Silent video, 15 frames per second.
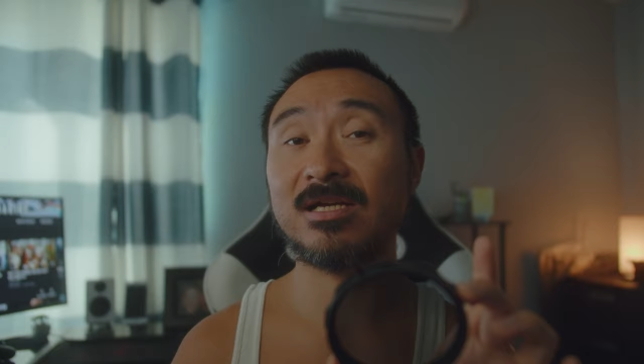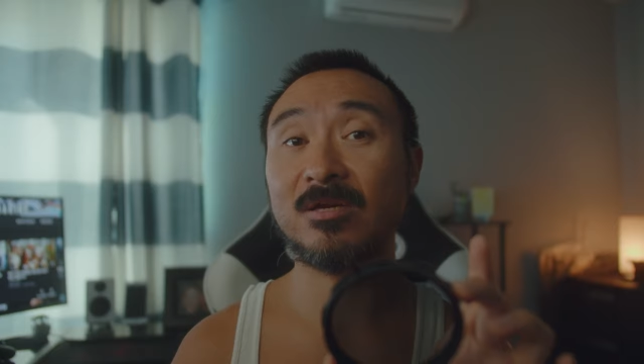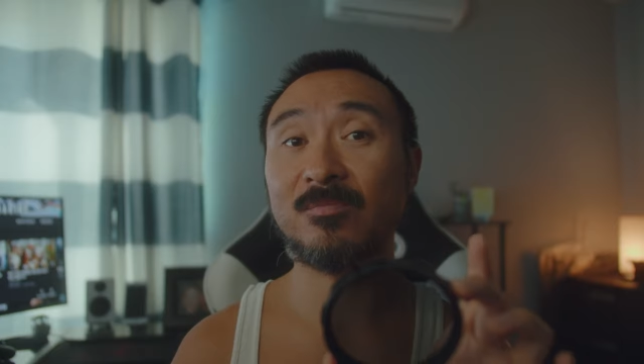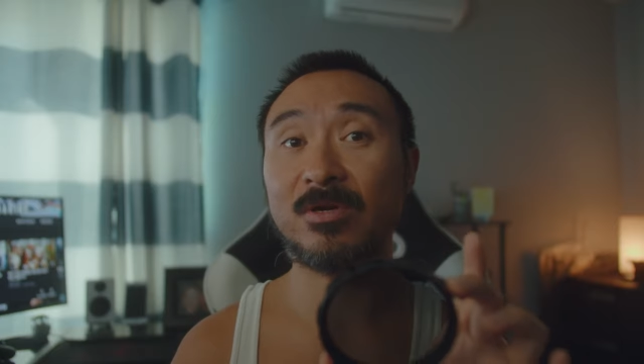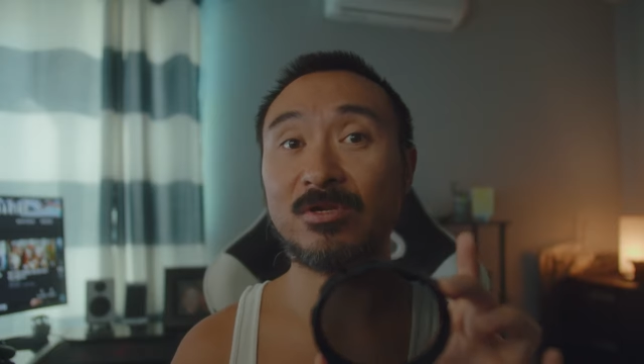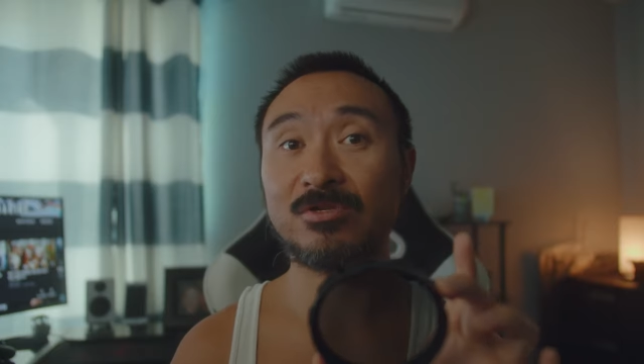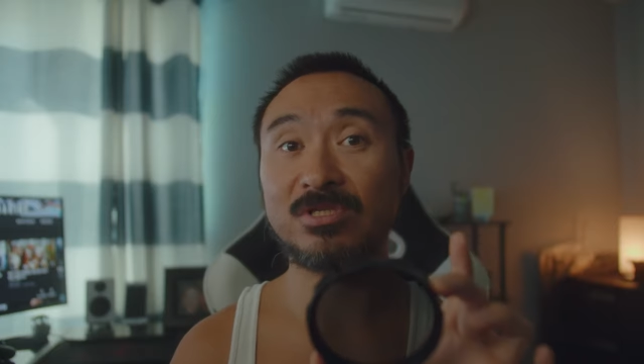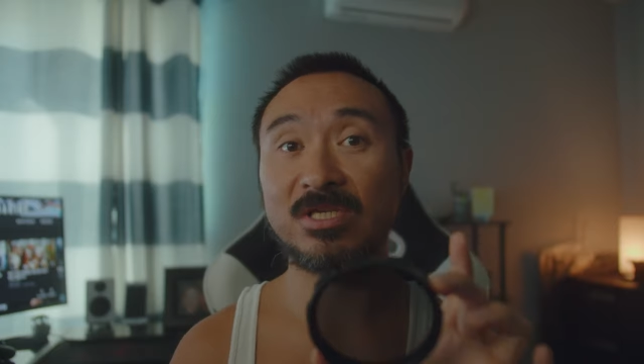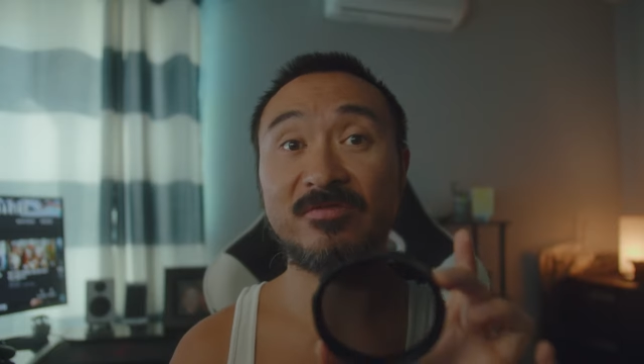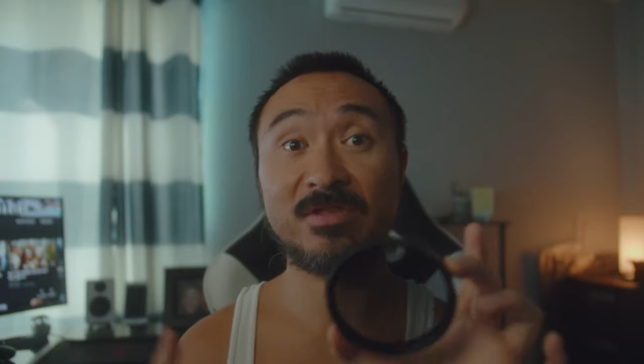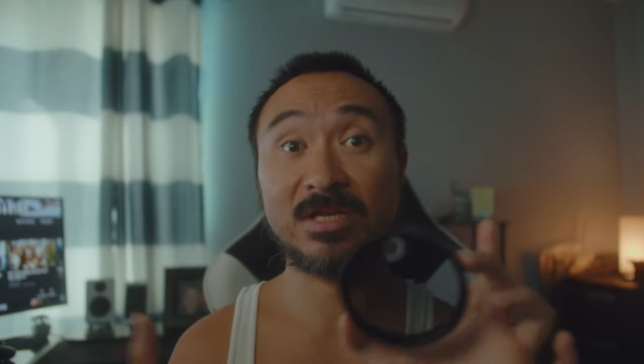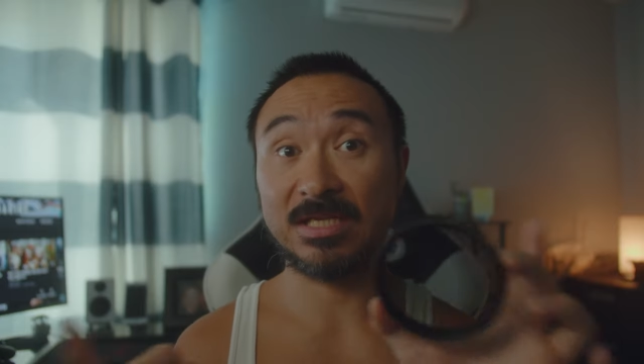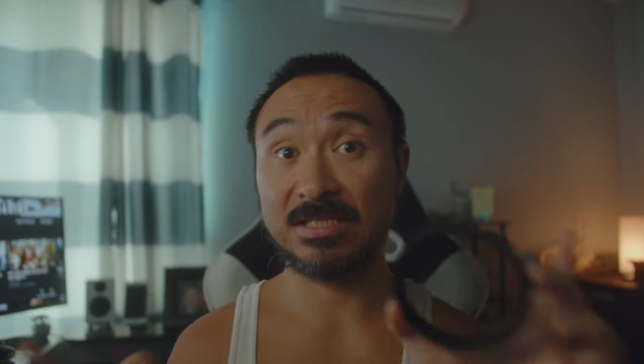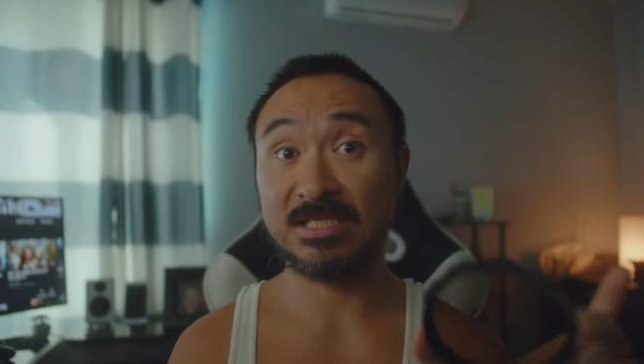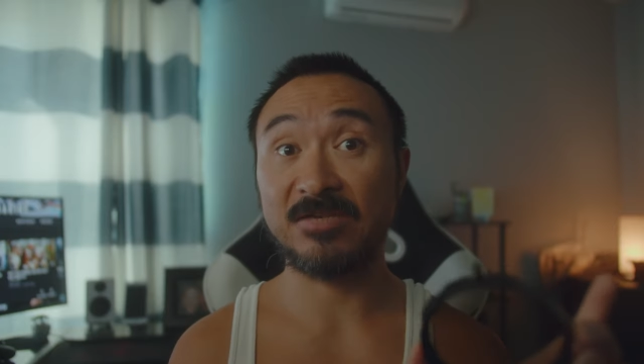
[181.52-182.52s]
compared to even
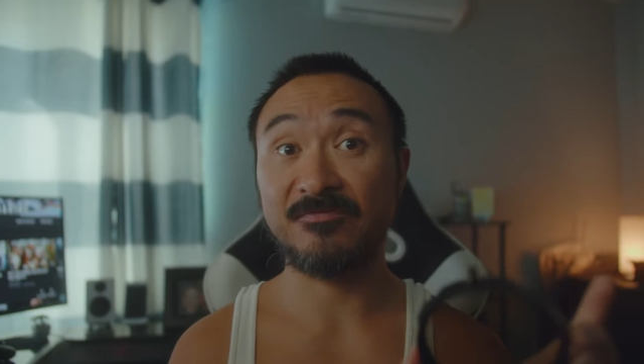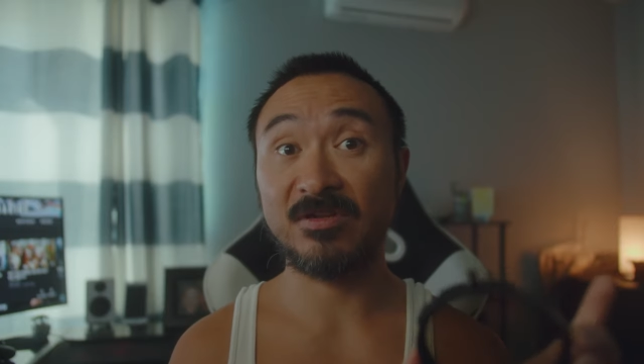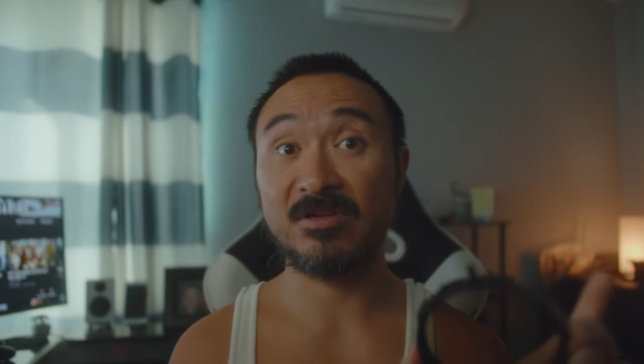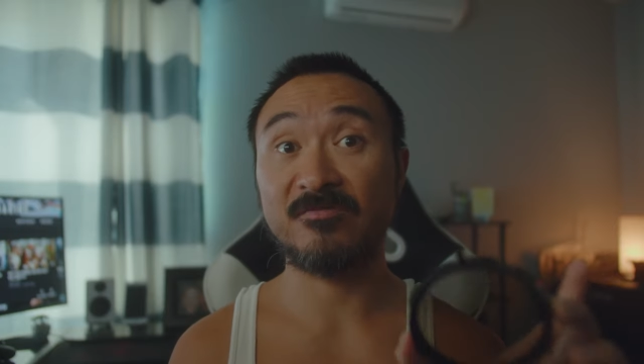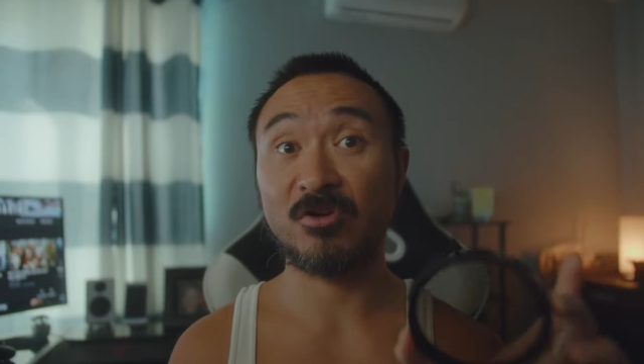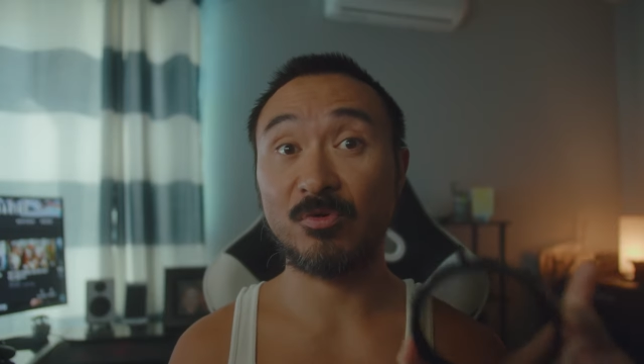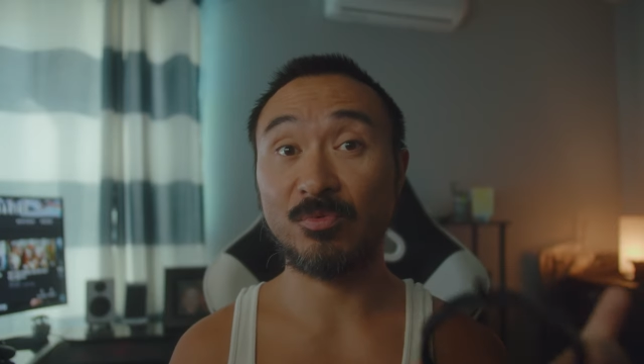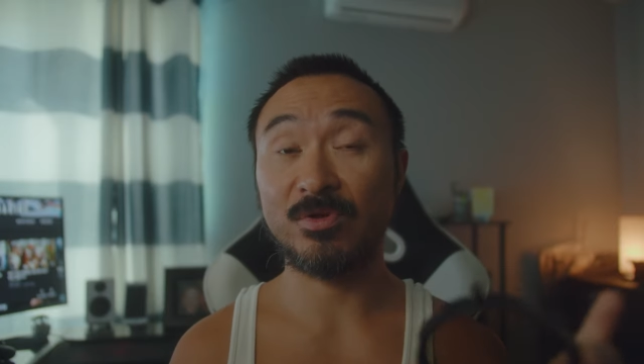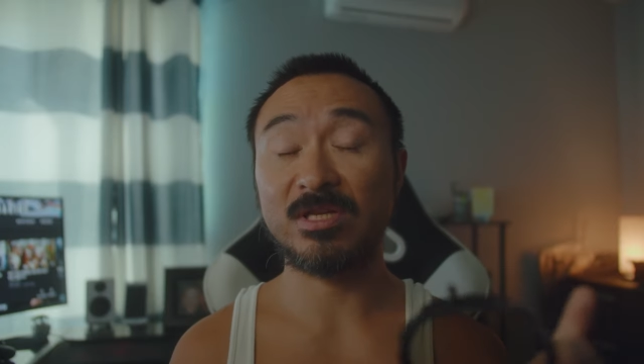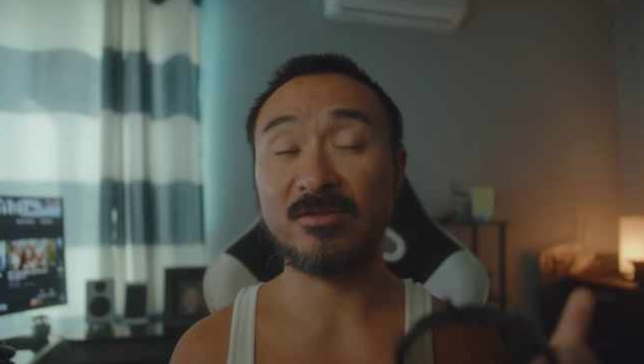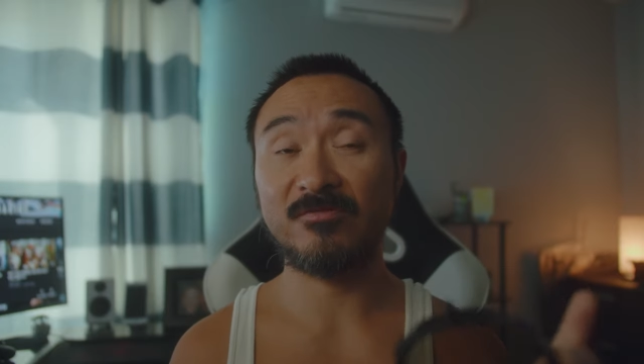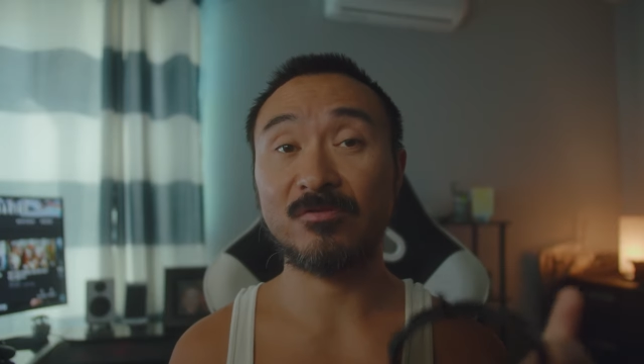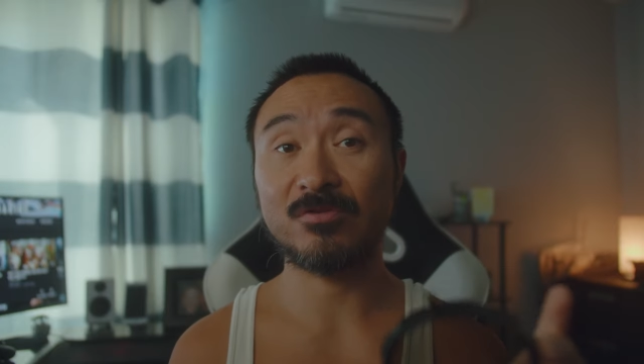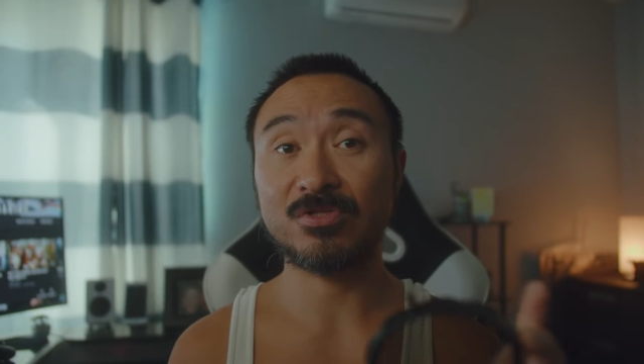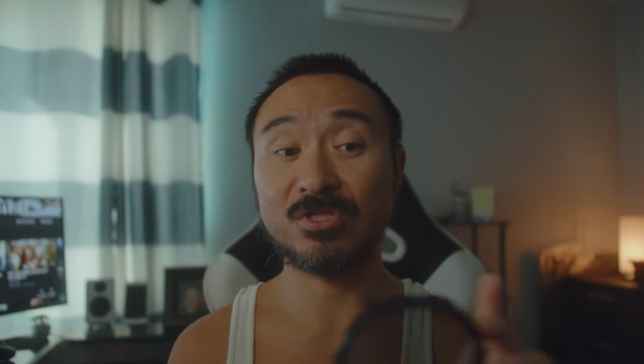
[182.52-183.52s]
like a Tiffens Variable N D
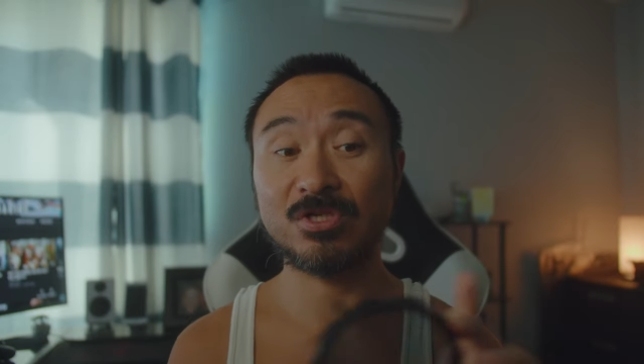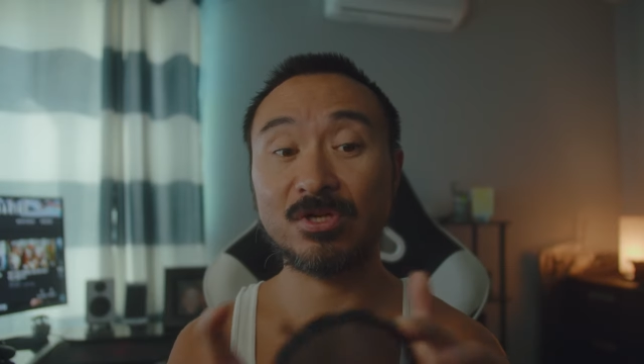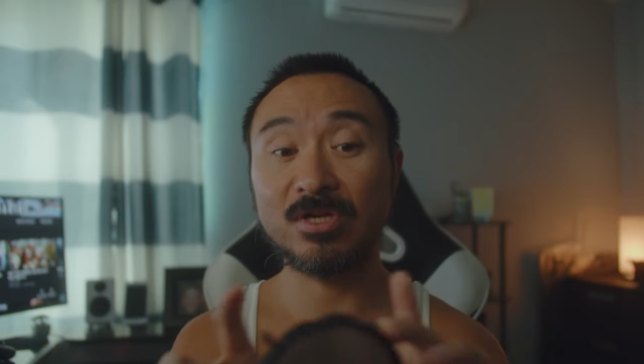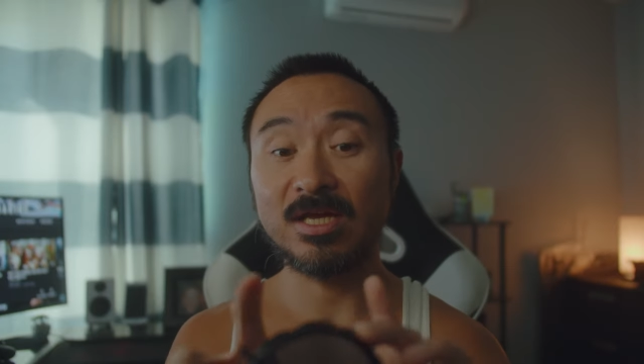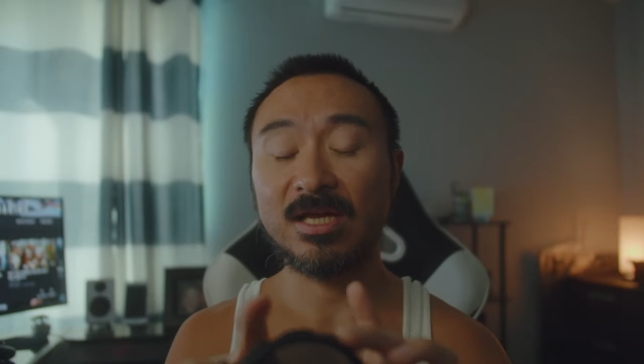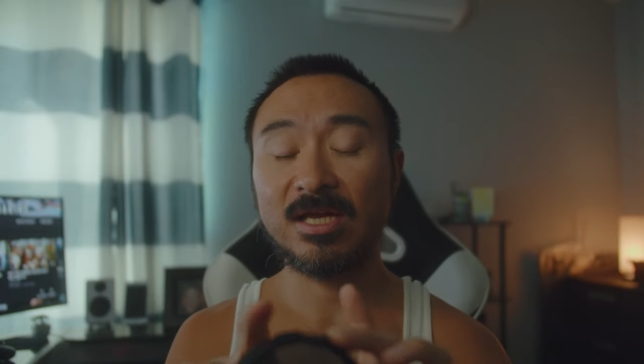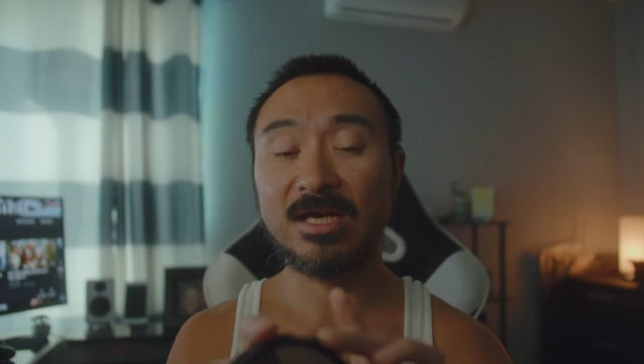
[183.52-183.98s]
filter.